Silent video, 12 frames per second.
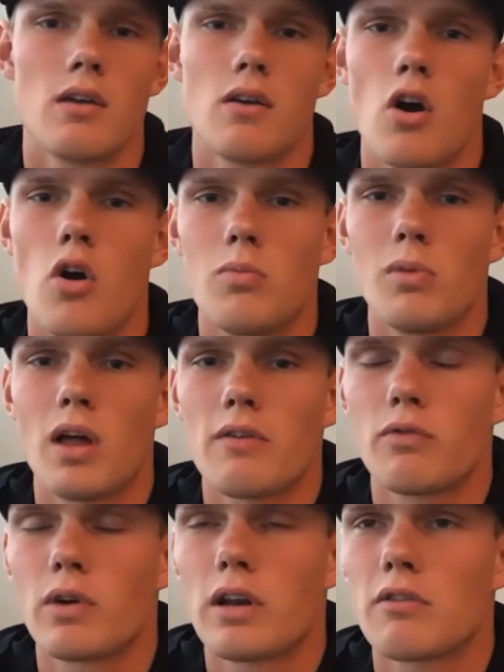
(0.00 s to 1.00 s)
home
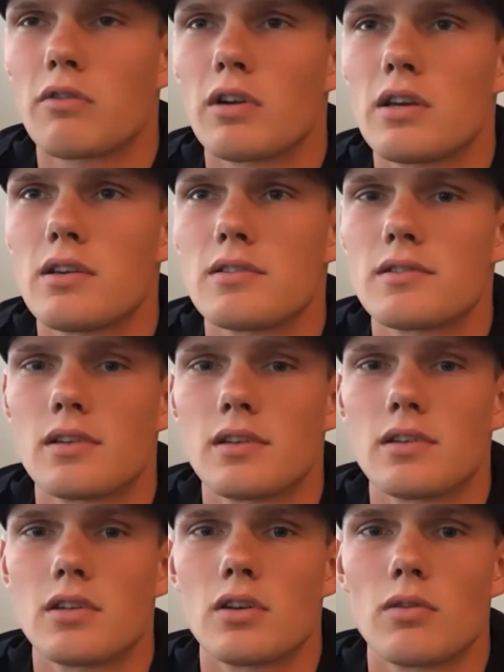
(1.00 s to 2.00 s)
life, whatever it is, and,
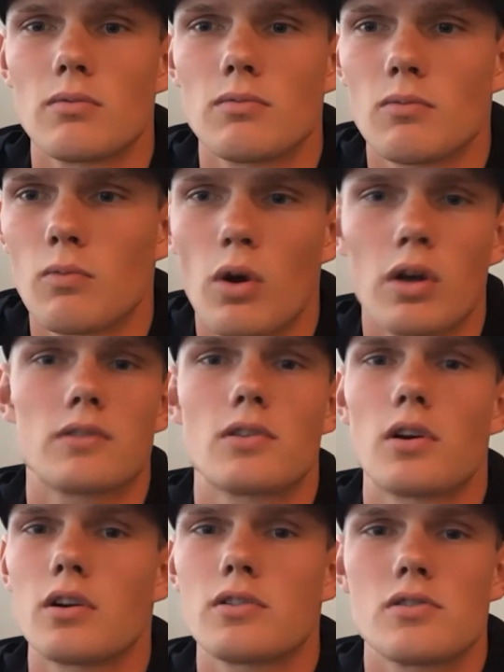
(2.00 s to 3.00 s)
you know, work as
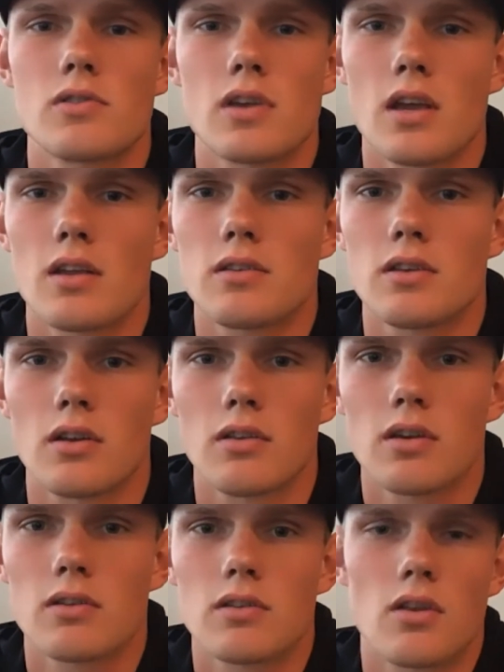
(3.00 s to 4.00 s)
hard as you can, you
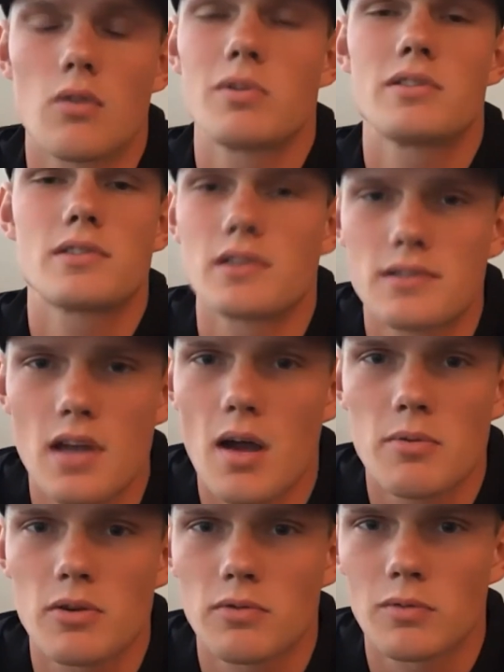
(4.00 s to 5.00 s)
know, nobody's going to
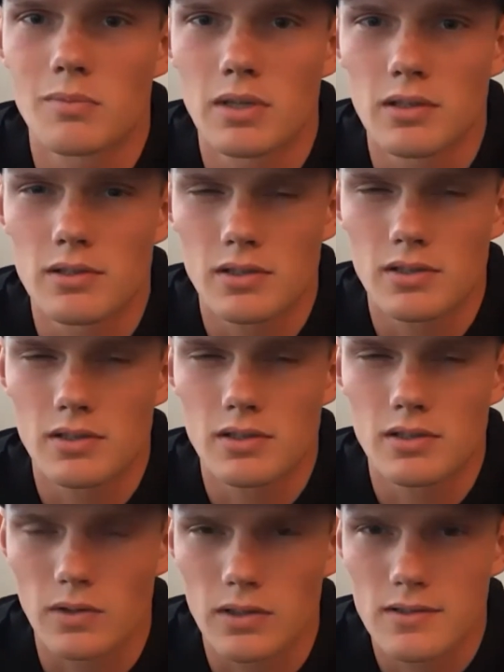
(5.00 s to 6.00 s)
stop you from being
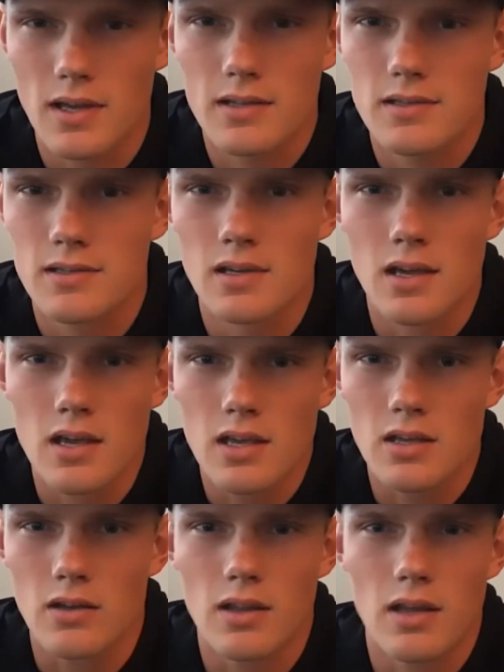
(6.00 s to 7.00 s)
successful. That's, you know,